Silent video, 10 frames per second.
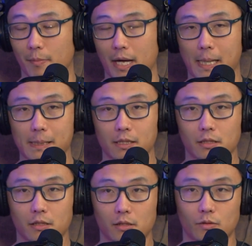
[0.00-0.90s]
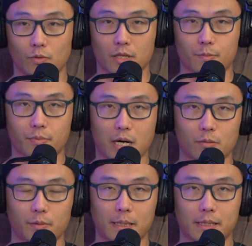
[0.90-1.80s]
back, was
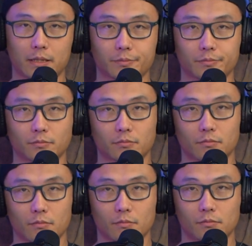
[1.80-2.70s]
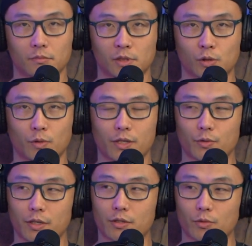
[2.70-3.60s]
probably
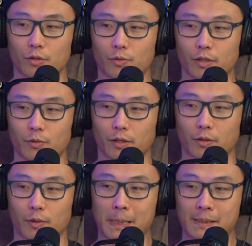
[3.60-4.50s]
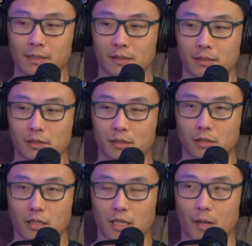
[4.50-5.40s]
2022 or 2023.
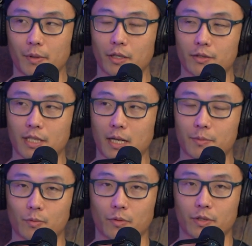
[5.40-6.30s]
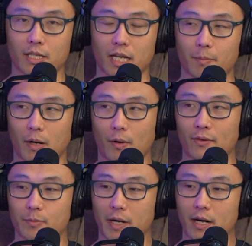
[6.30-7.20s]
Couple of those times we were taking my
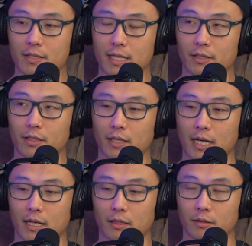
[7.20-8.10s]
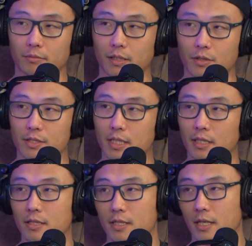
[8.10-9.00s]
wife's parents out there to kind of see
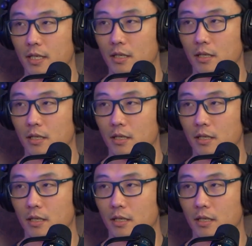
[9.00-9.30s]
the city,